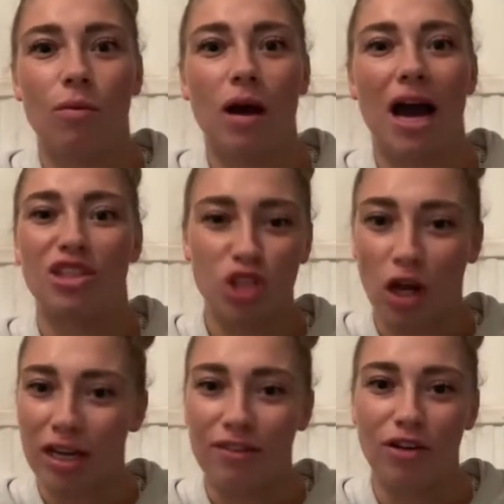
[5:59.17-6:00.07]
I
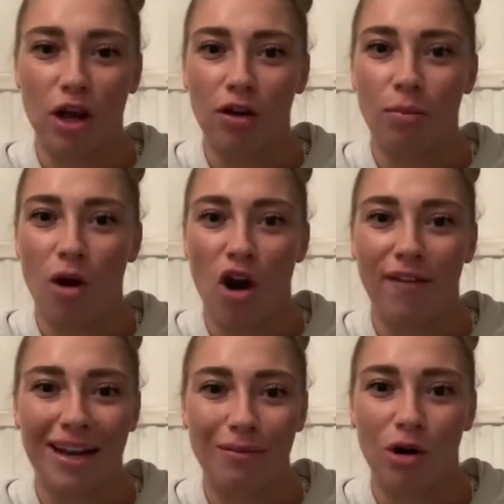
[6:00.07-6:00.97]
don't even own a bra
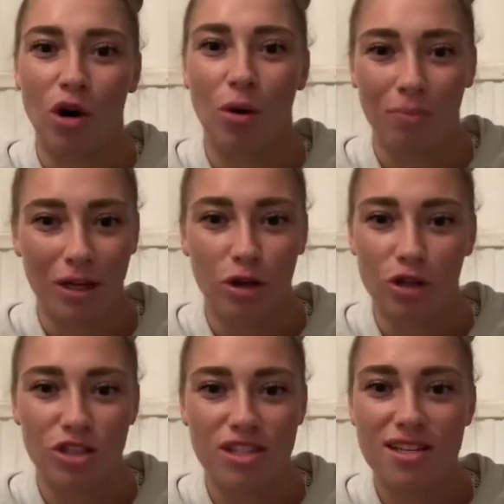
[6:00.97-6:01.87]
anymore
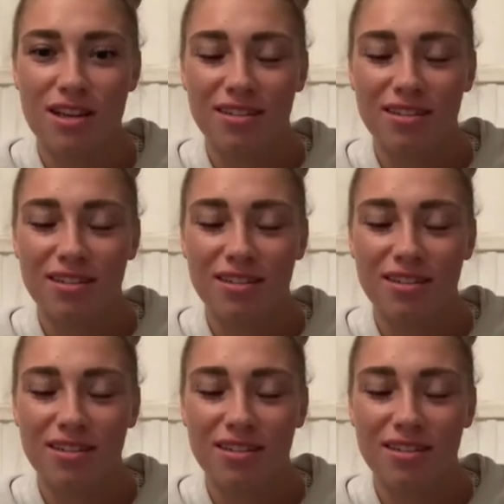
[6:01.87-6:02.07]
because